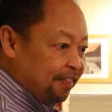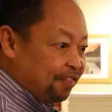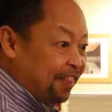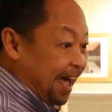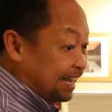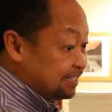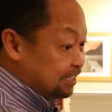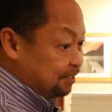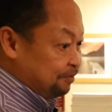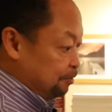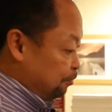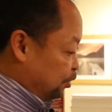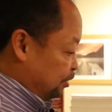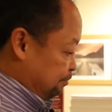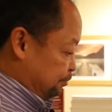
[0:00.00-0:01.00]
That's even
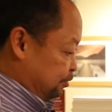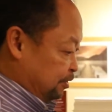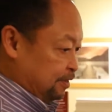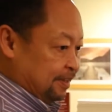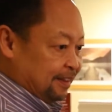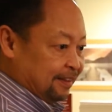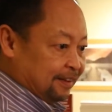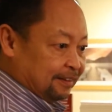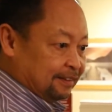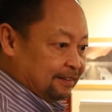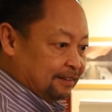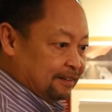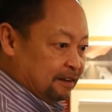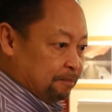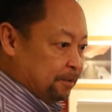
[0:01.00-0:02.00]
more important than this.
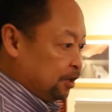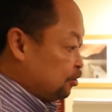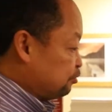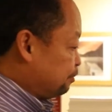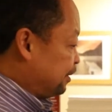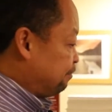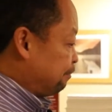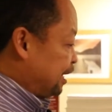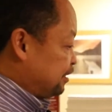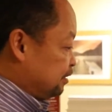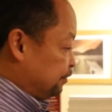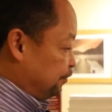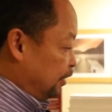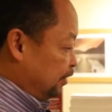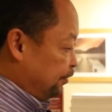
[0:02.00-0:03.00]
Because, but by
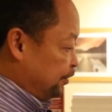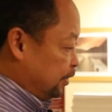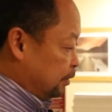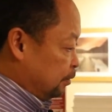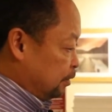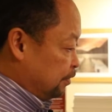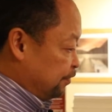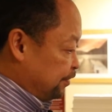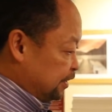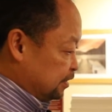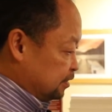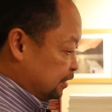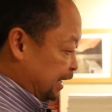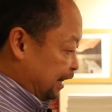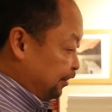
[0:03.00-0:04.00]
default though, if
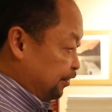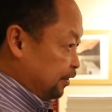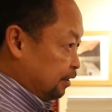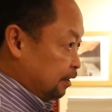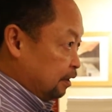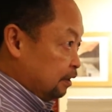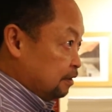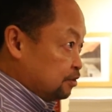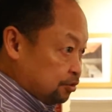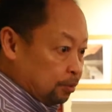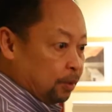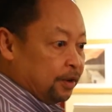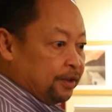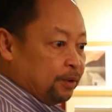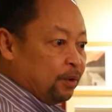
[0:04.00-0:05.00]
these are healthier,
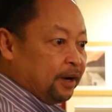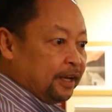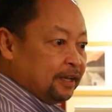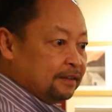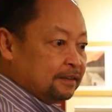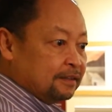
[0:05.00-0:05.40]
so are the organs.